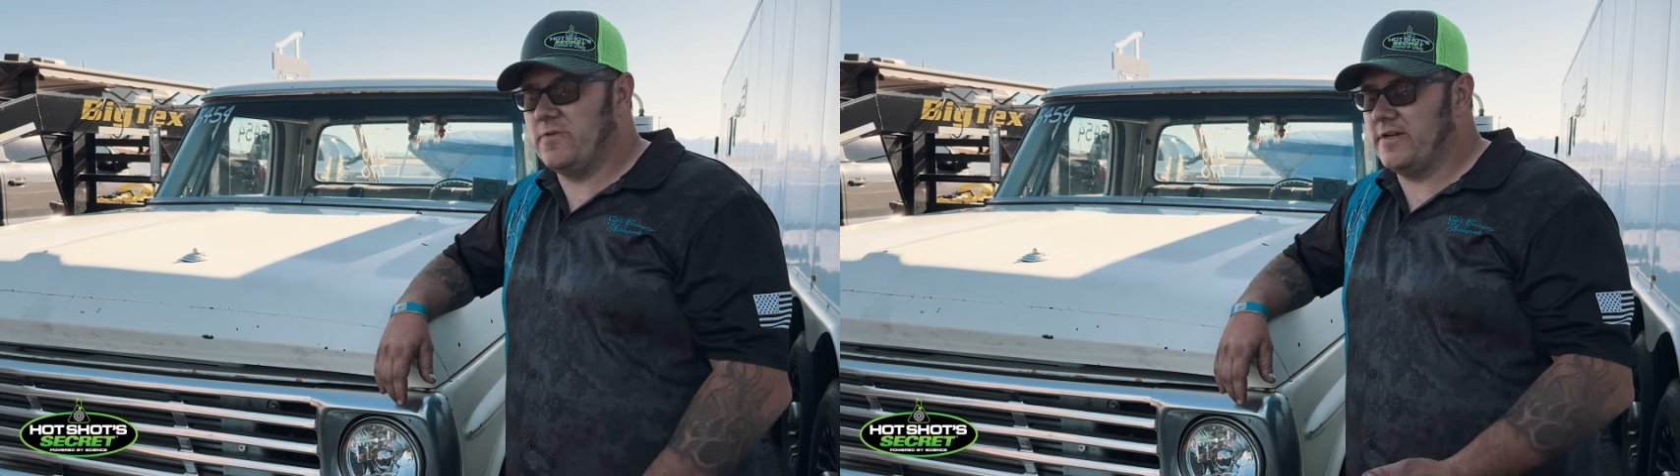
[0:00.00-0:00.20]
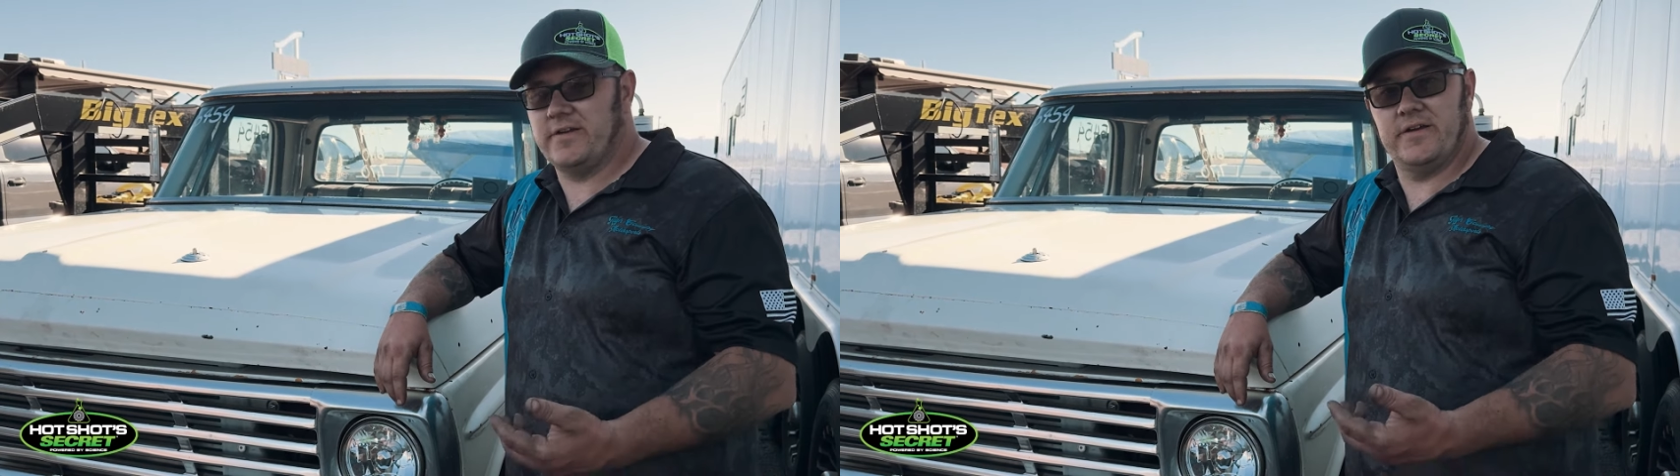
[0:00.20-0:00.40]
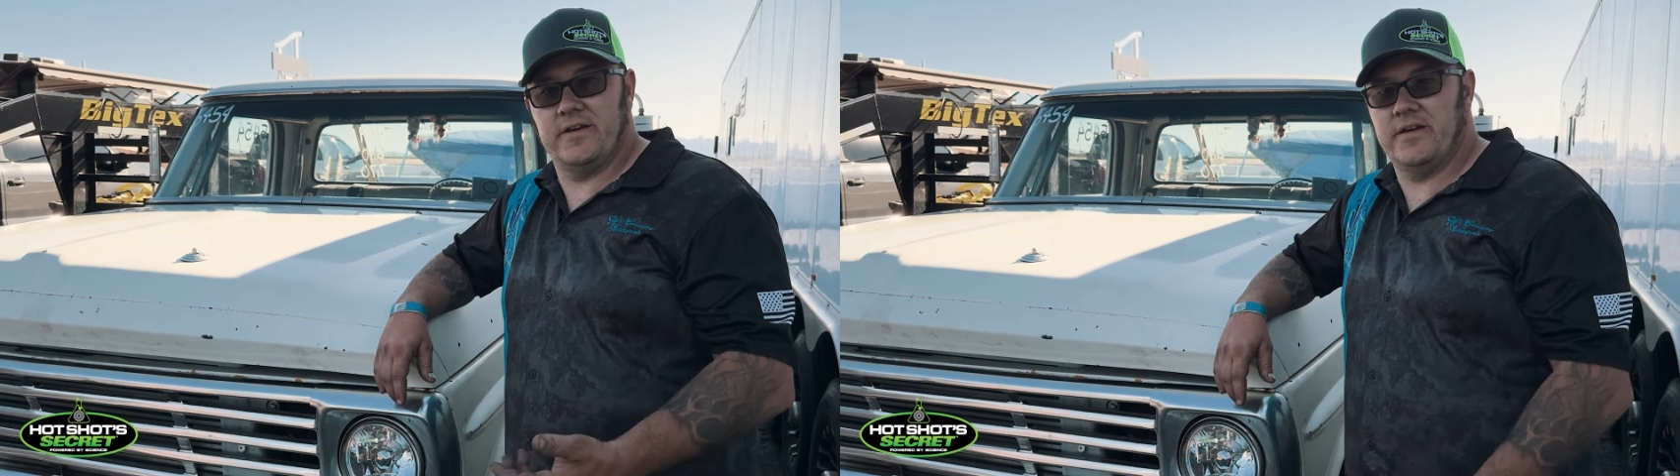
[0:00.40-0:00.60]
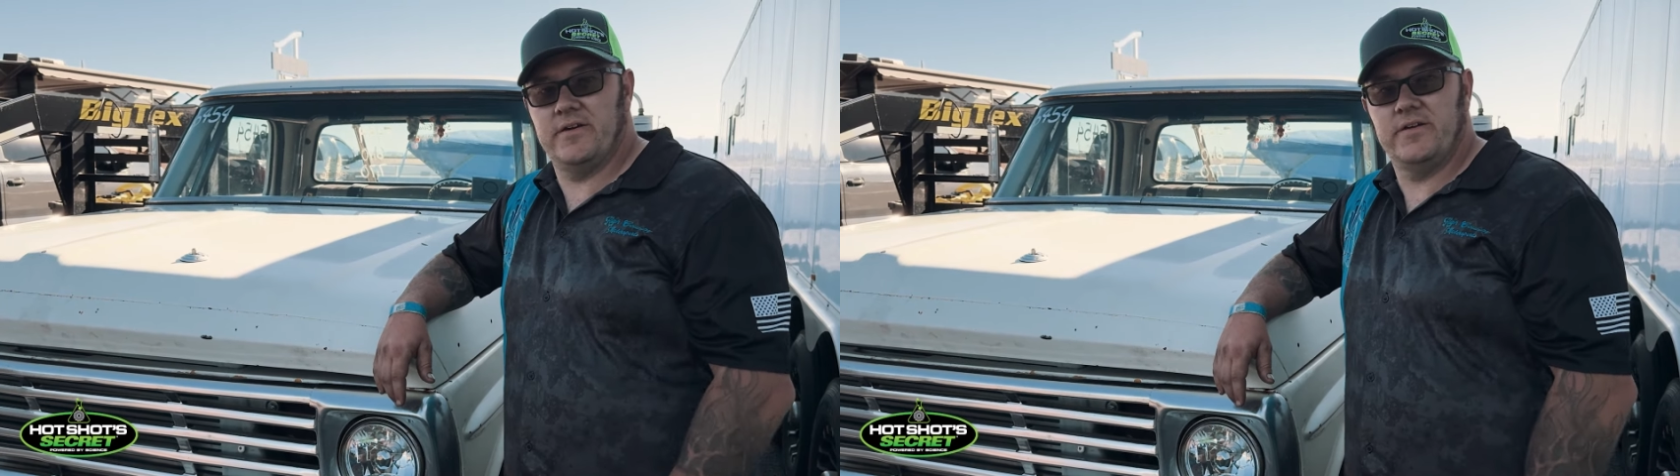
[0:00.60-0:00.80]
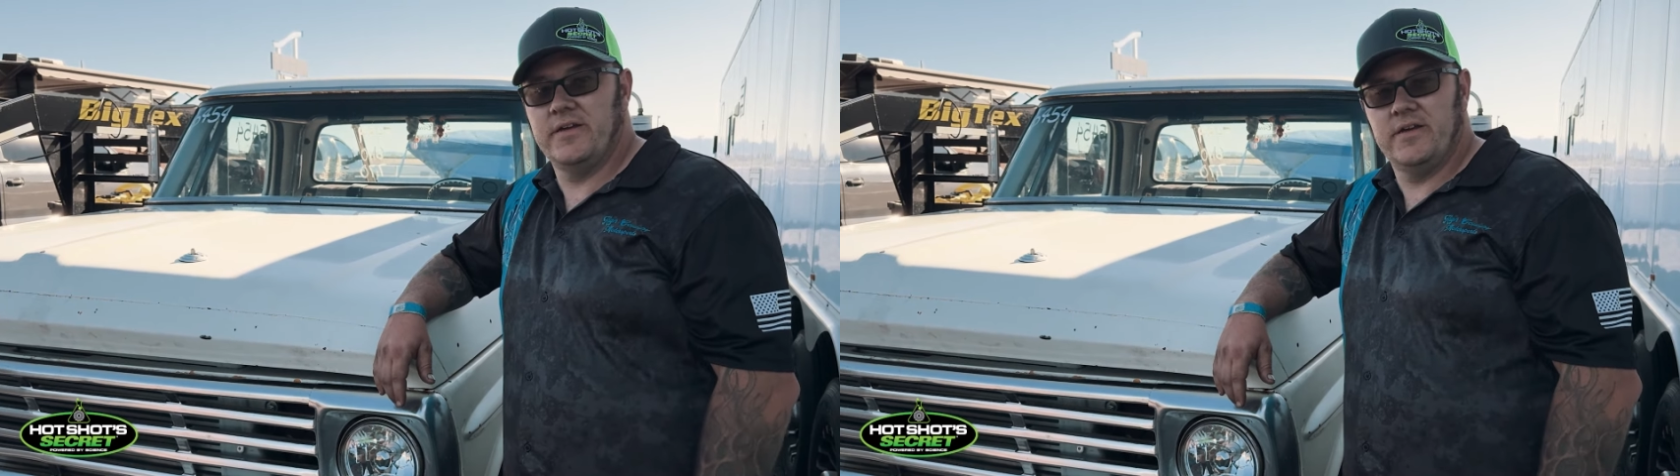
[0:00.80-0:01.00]
running
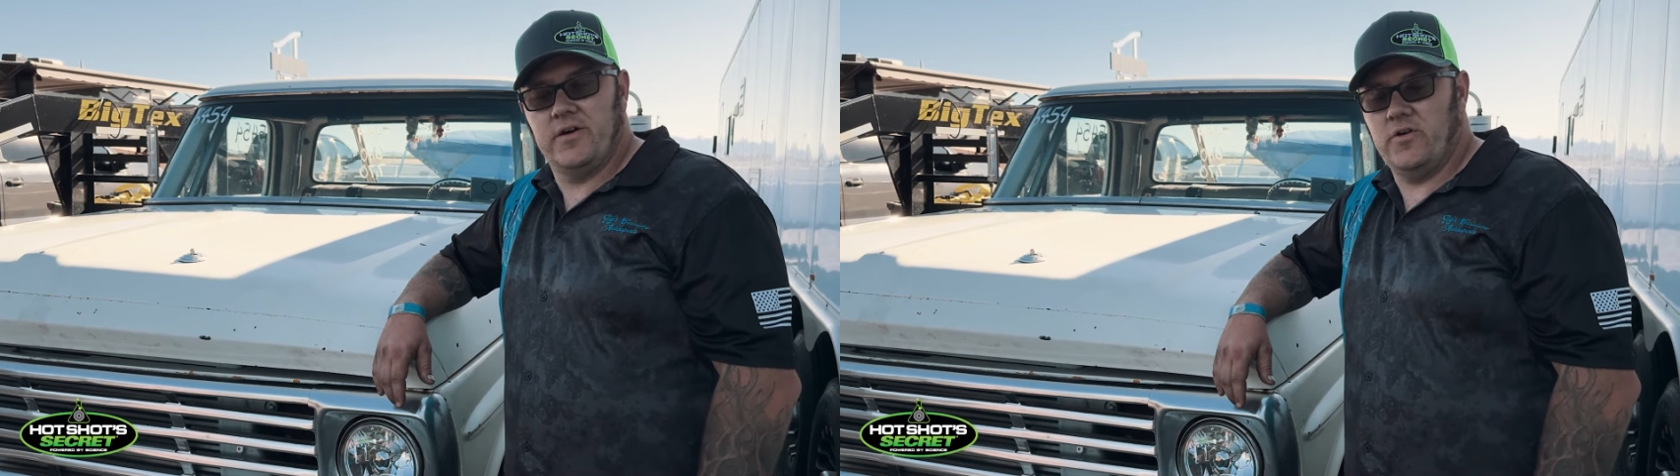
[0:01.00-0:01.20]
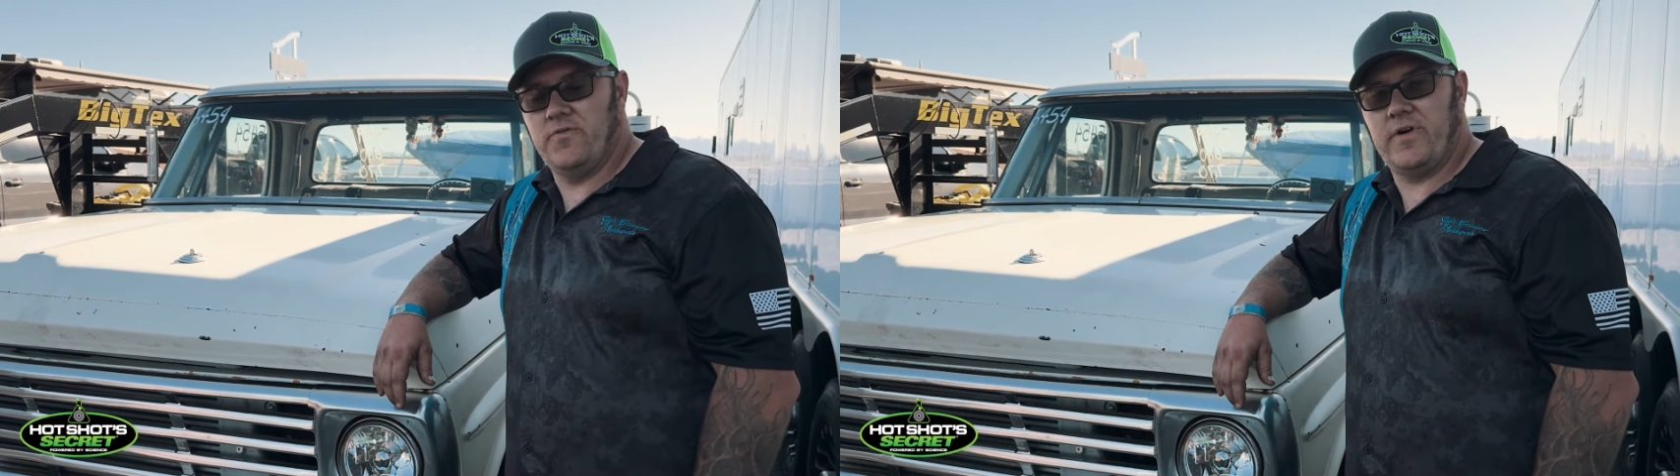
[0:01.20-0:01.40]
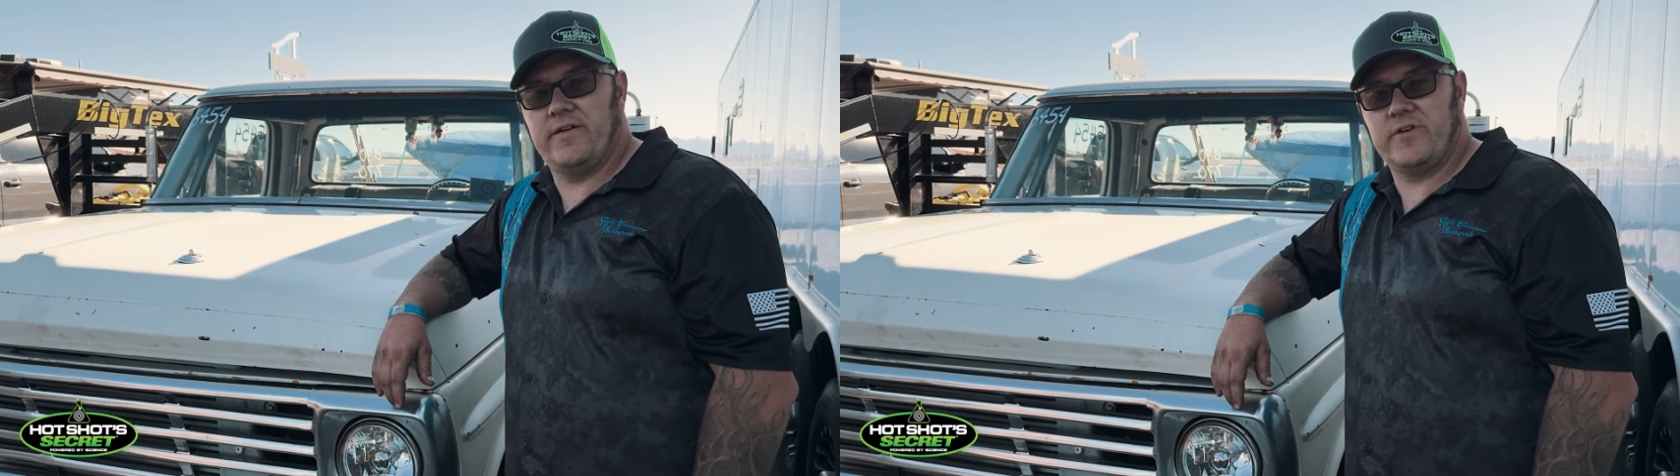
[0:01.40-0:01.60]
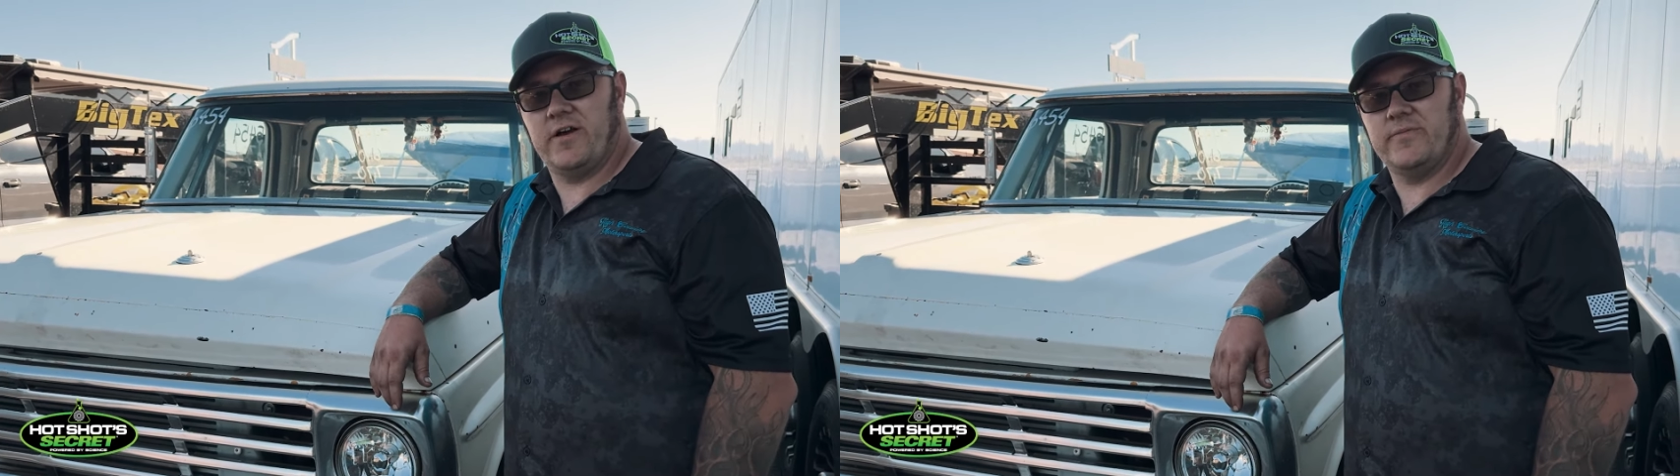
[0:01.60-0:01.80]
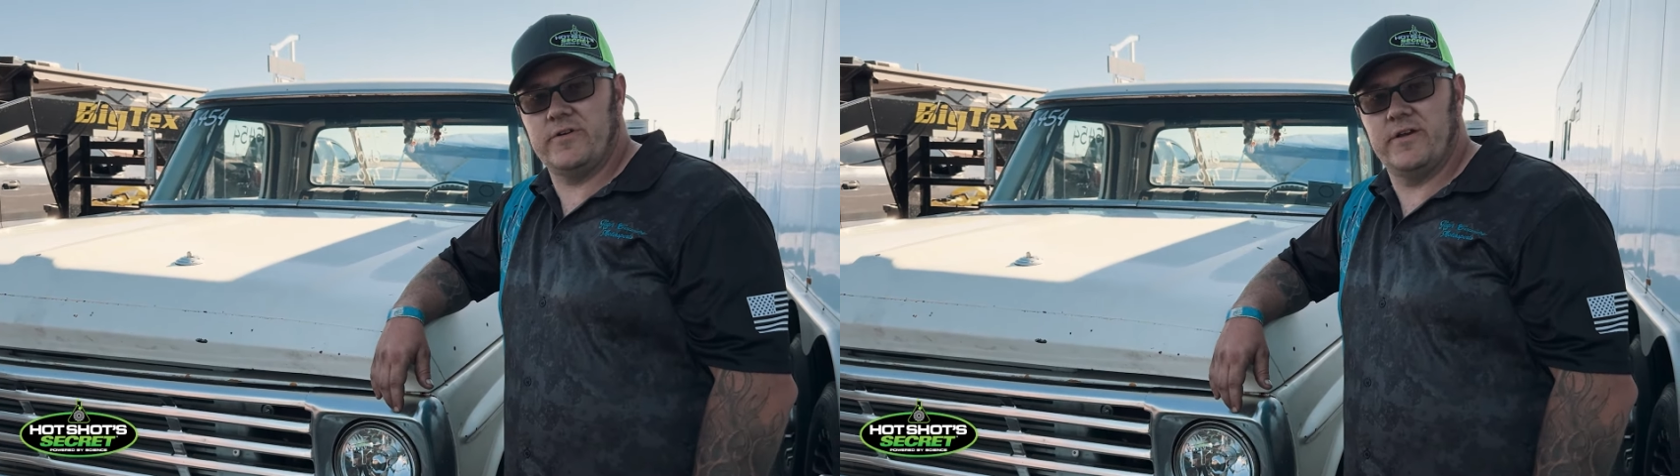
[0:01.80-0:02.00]
a 05
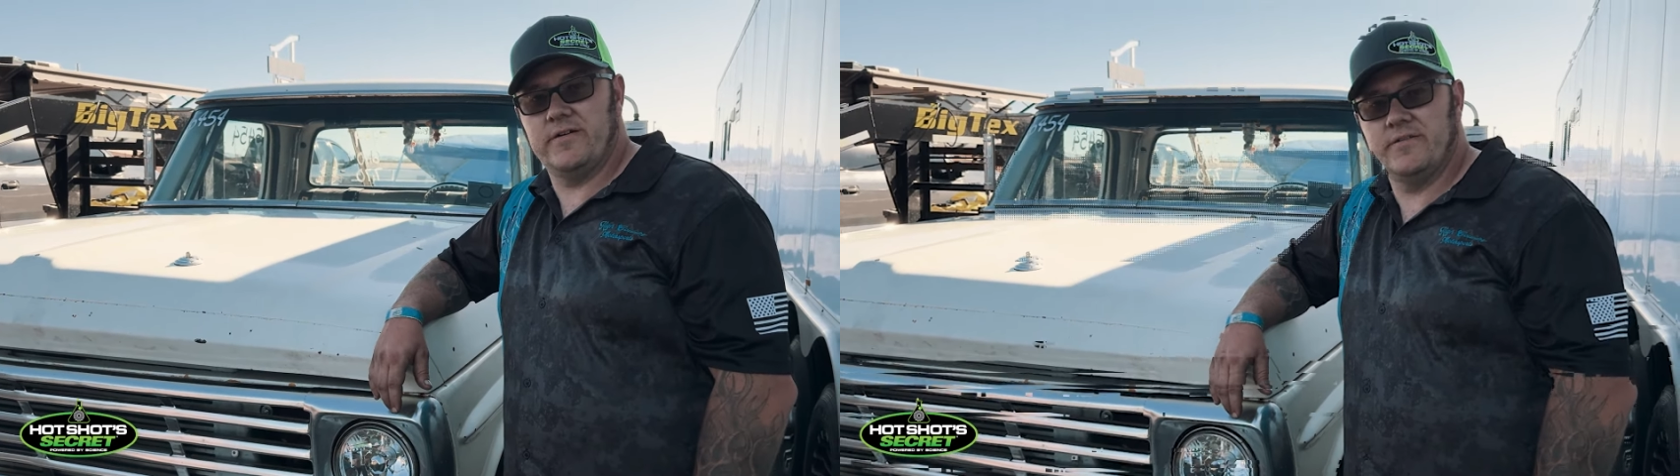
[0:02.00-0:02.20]
common rail.